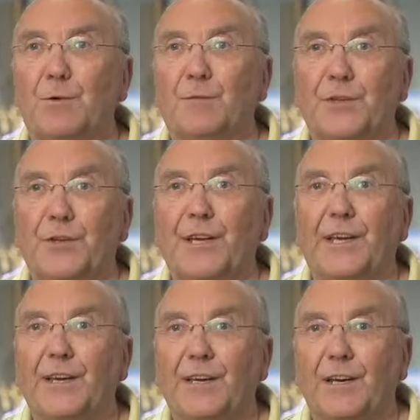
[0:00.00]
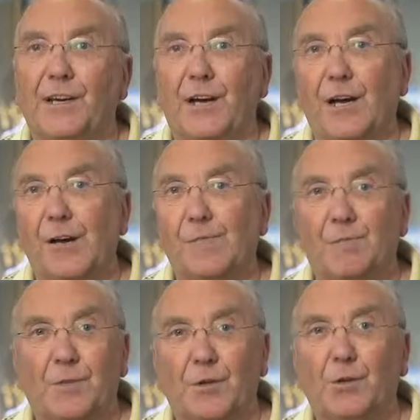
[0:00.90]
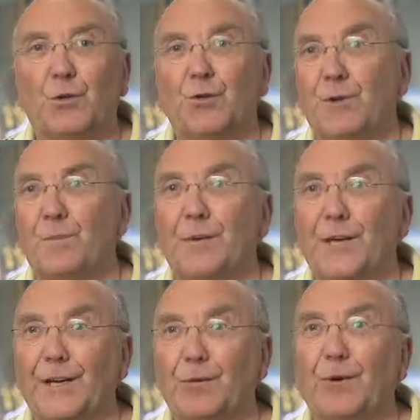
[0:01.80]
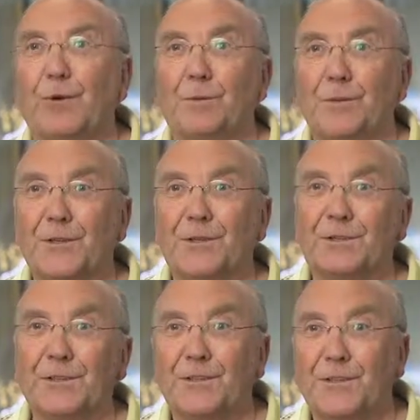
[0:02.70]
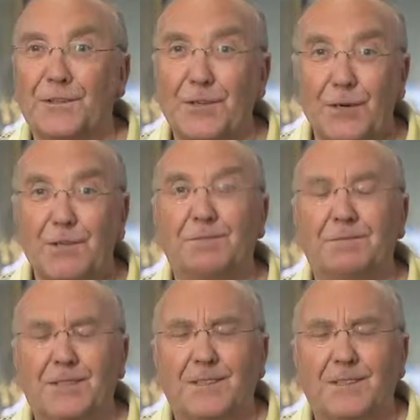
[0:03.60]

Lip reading: for the day. Champagne going up in the car, and